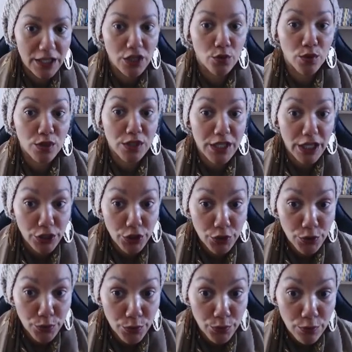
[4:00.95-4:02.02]
You would say
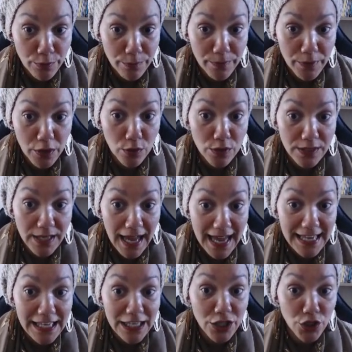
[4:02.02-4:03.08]
2 because
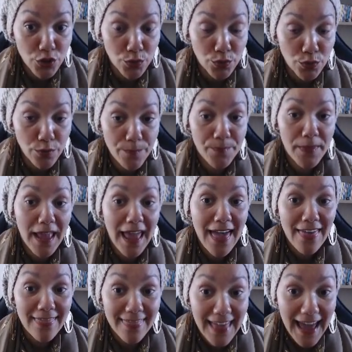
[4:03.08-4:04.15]
A is 2.
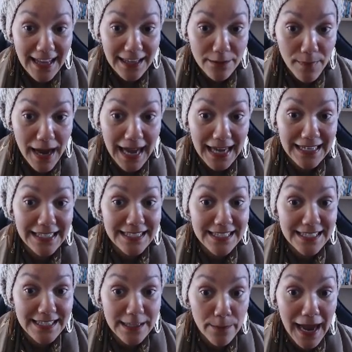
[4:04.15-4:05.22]
That minus is
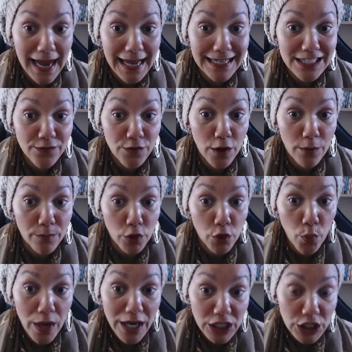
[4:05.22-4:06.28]
the minus from the
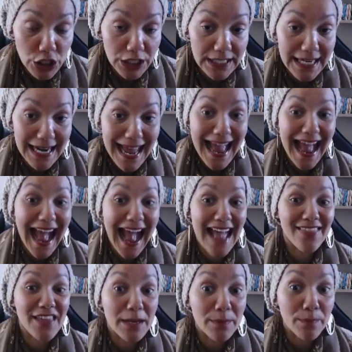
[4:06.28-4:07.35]
question and
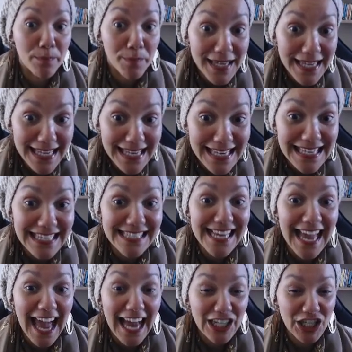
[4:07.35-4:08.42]
then B is
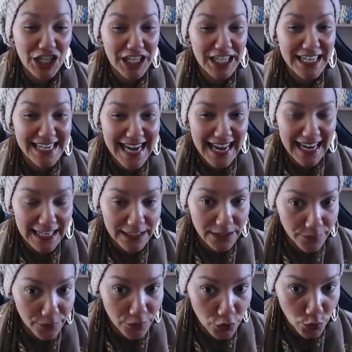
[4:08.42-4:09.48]
actually
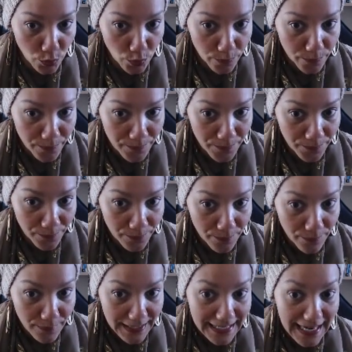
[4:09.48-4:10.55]
negative 2.
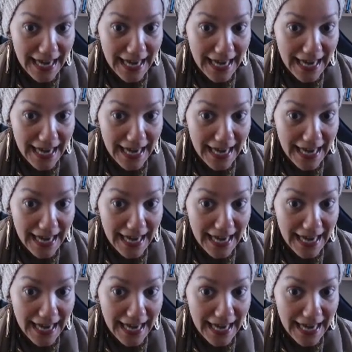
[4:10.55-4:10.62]
Right?